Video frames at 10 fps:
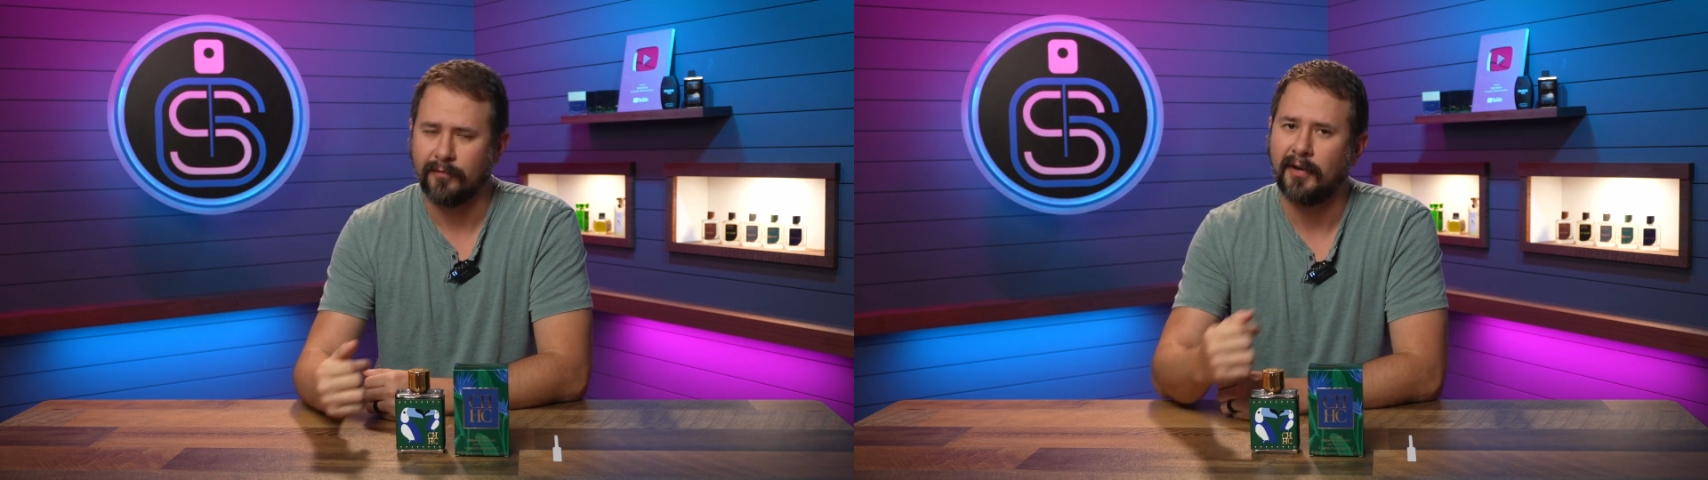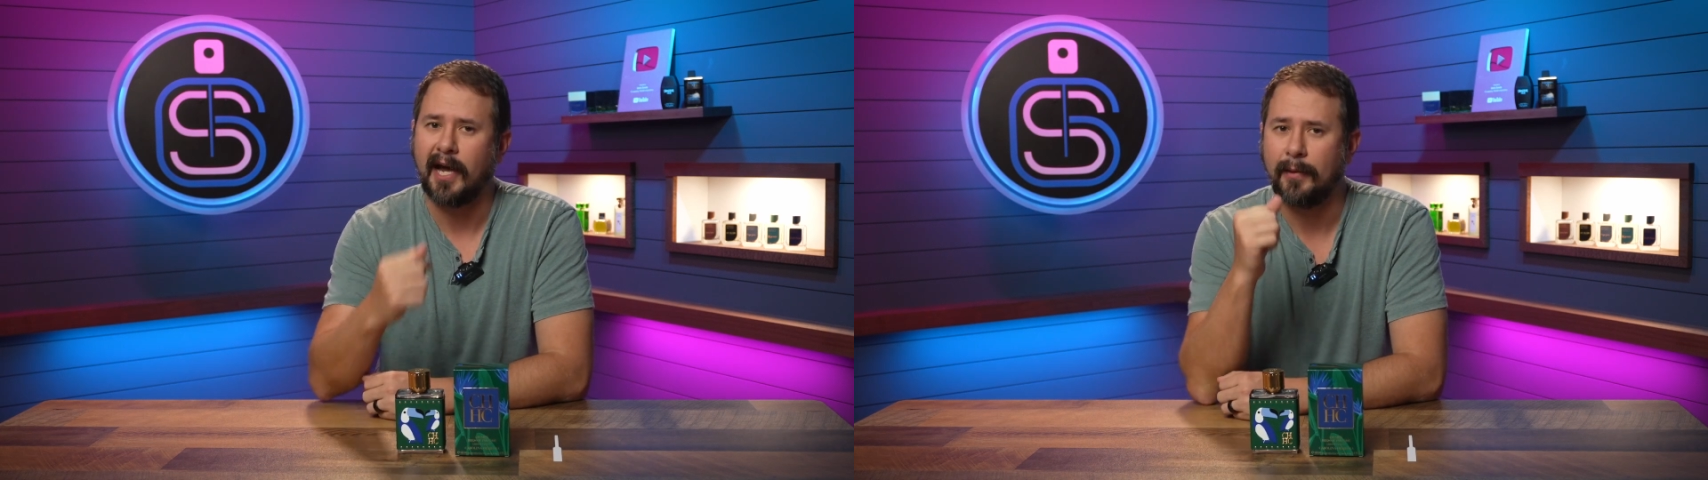
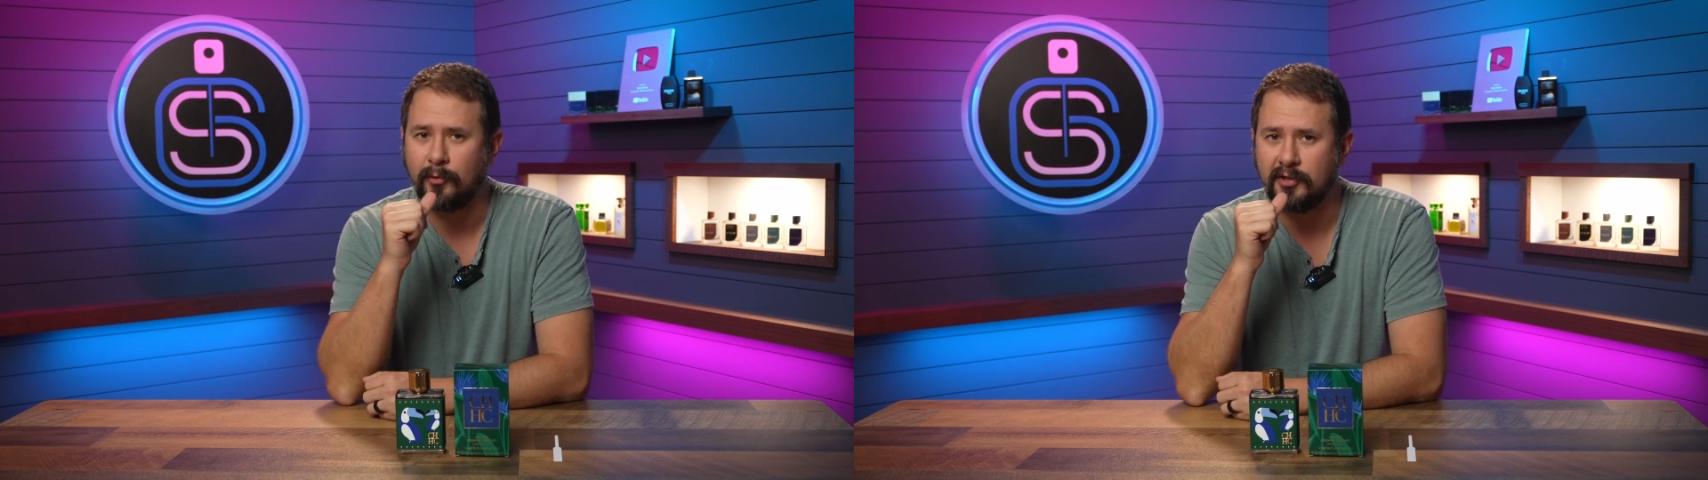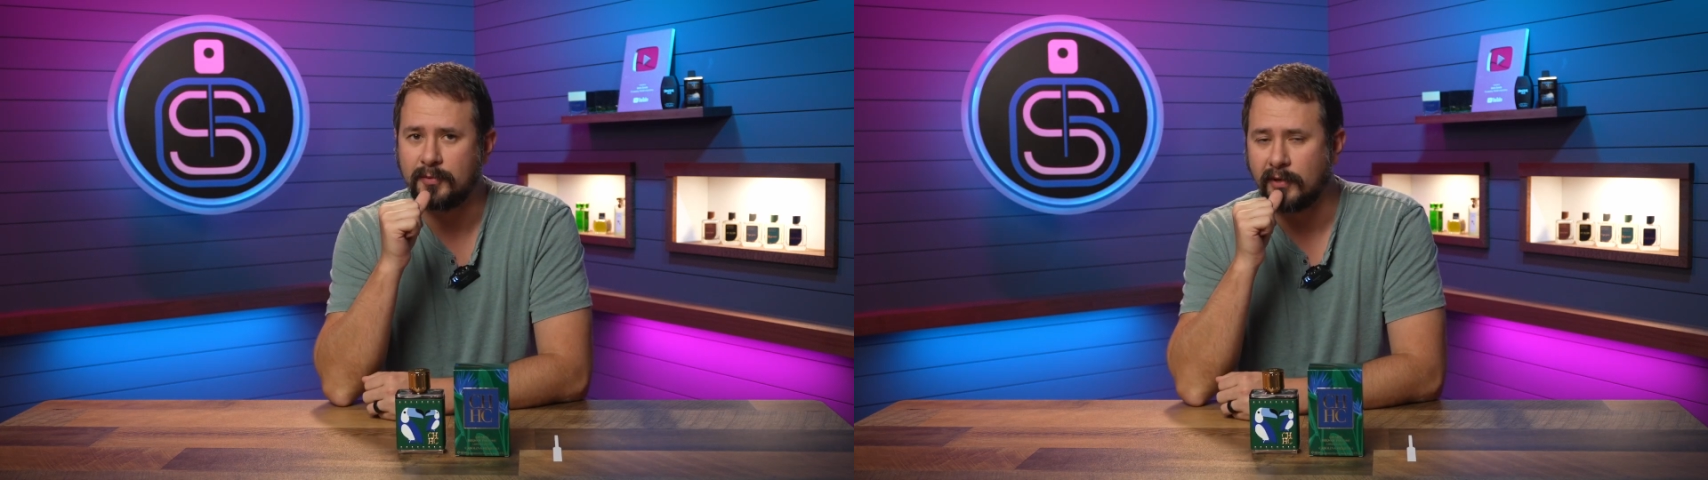vibe when
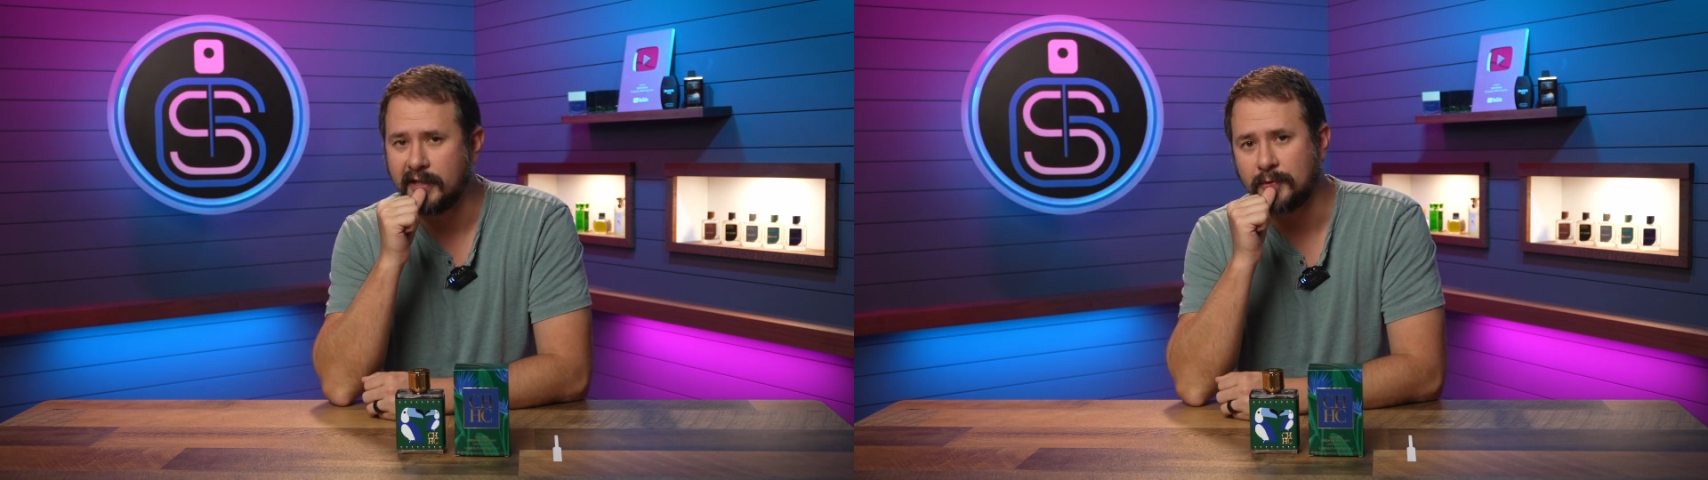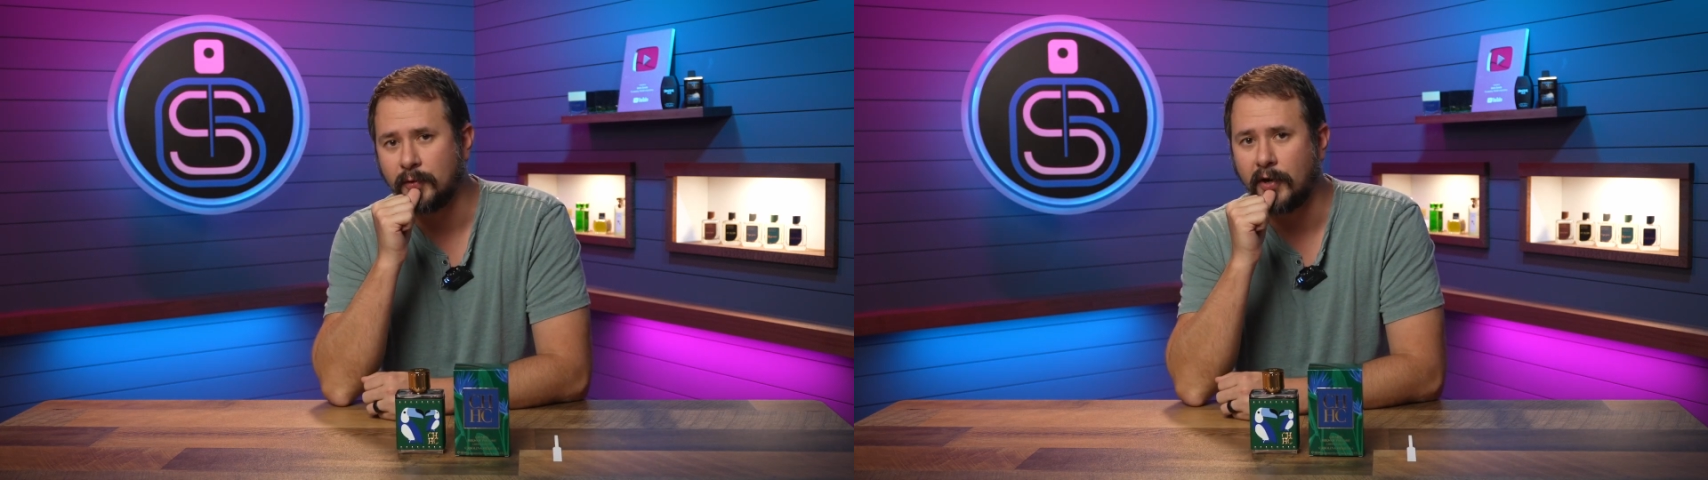you spray
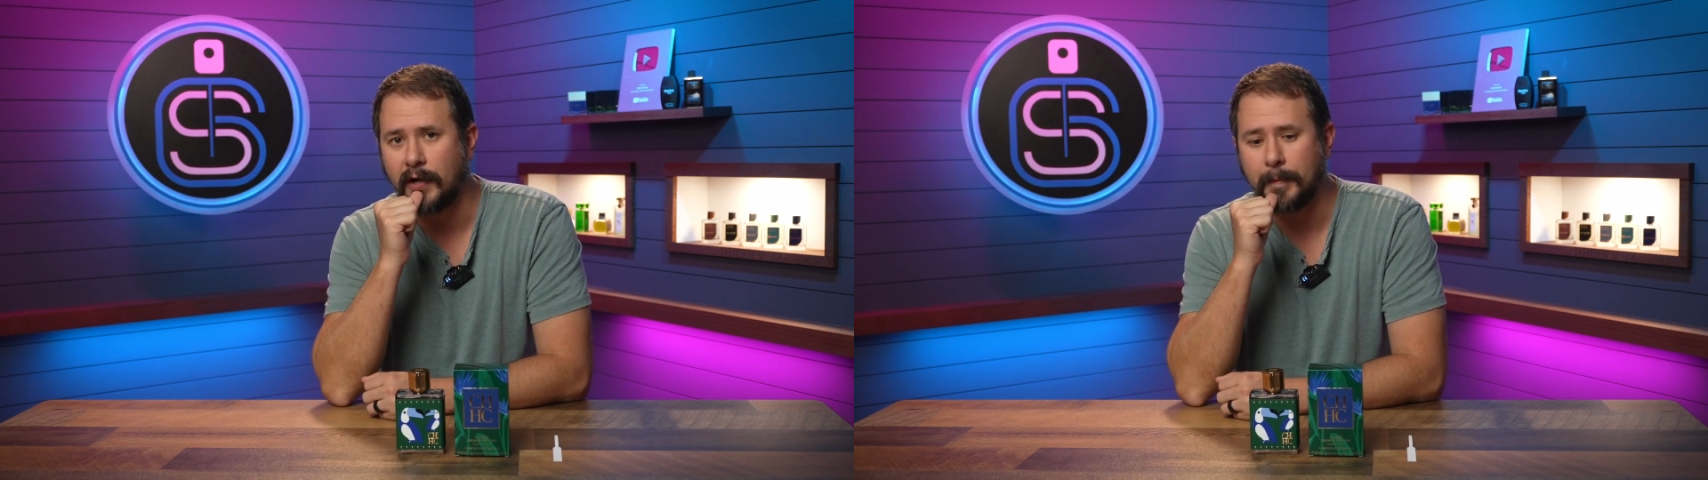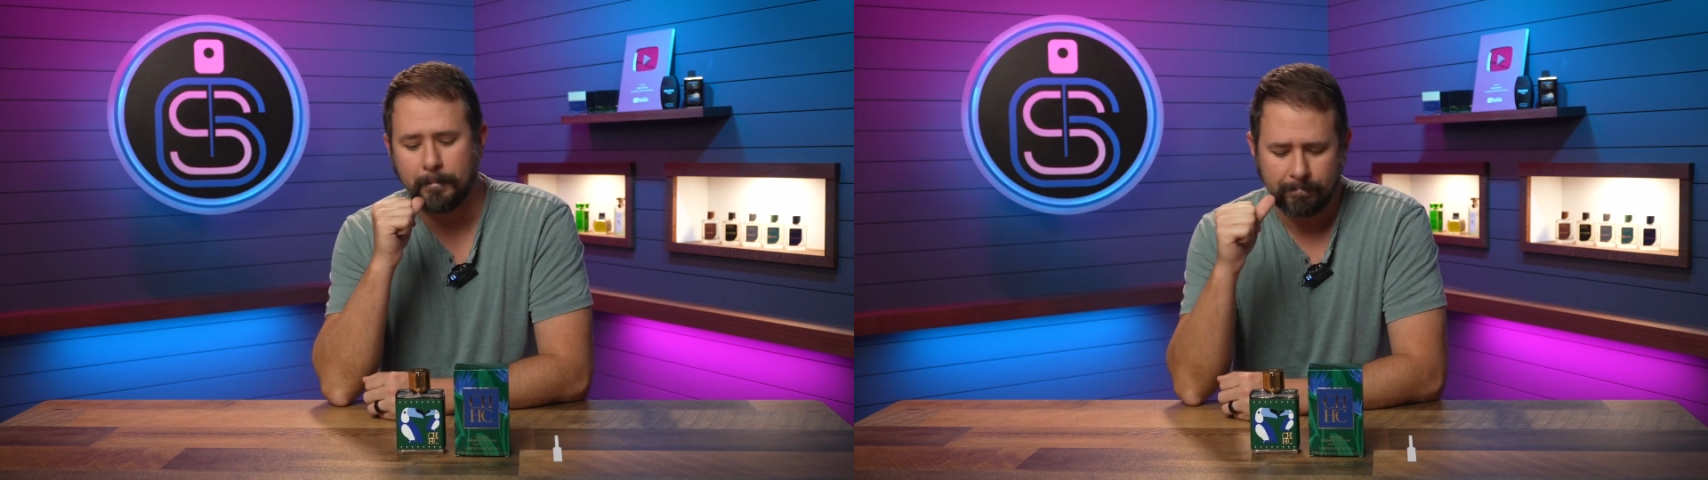this one on.